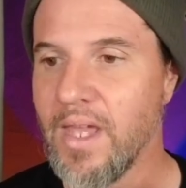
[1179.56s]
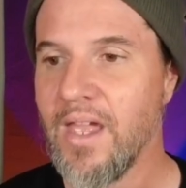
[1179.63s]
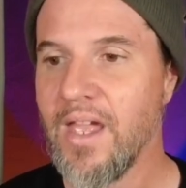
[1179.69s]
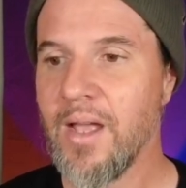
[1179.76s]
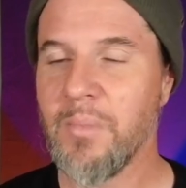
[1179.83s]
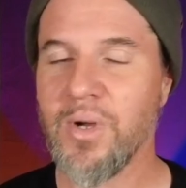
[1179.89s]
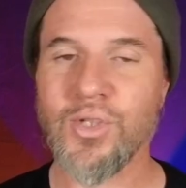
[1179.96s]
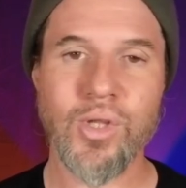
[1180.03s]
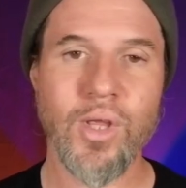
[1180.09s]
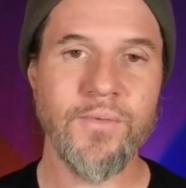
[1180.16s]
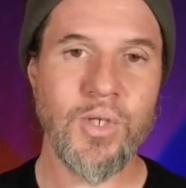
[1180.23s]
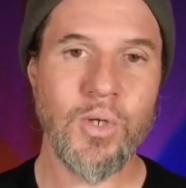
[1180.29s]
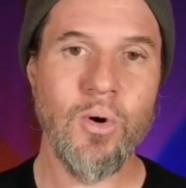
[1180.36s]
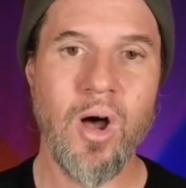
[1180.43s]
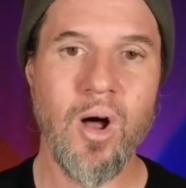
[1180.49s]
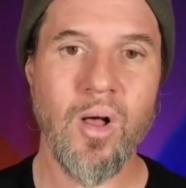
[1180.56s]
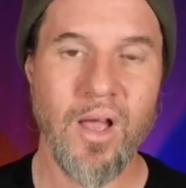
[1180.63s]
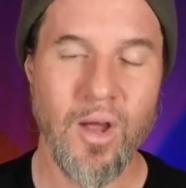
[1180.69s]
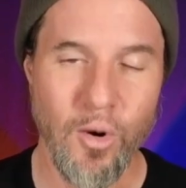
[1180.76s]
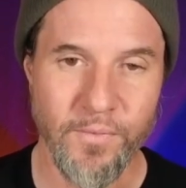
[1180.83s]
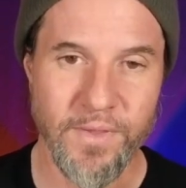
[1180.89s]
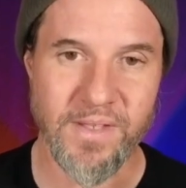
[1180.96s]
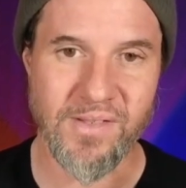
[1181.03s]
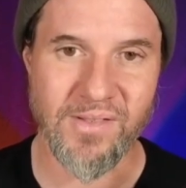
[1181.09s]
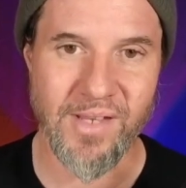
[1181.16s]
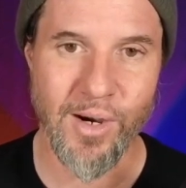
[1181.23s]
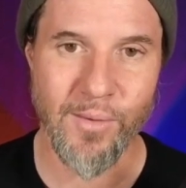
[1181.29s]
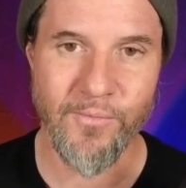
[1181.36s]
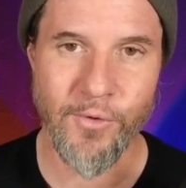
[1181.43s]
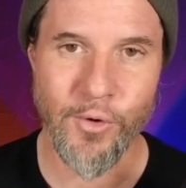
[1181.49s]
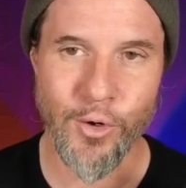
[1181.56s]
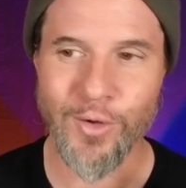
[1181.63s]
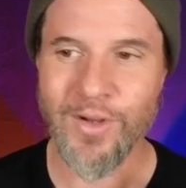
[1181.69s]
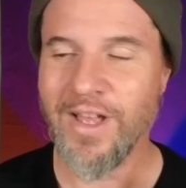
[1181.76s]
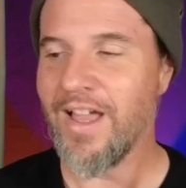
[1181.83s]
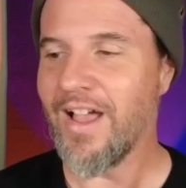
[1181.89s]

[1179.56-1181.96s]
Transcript: much love to you all. I hope this is helpful.